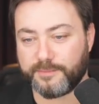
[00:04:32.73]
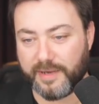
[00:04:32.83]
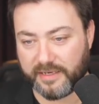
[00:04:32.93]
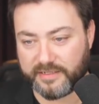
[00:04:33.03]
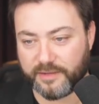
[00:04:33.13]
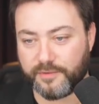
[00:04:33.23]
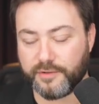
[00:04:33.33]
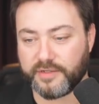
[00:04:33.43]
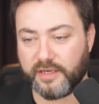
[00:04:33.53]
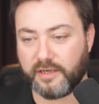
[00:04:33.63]
maxim
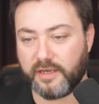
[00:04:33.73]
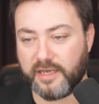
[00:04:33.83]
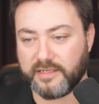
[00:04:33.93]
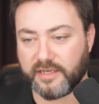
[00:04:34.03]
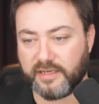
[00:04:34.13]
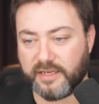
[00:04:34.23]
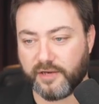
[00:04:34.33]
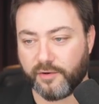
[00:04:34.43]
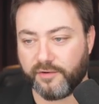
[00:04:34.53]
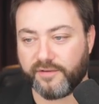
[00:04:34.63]
using his
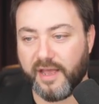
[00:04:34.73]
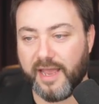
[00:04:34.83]
idea of